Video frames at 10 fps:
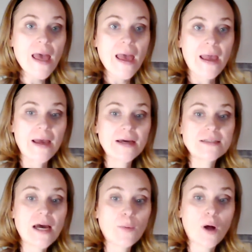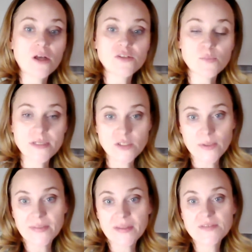and I will also be
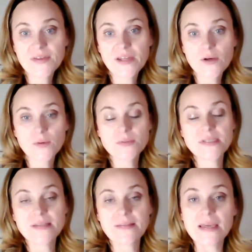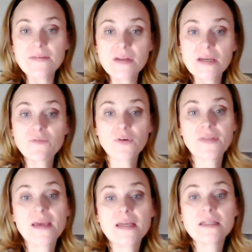doing these videos in the evening for
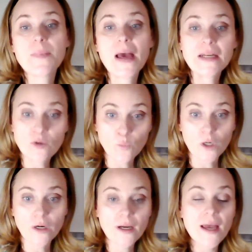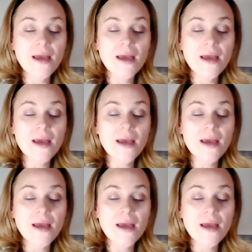the independent work.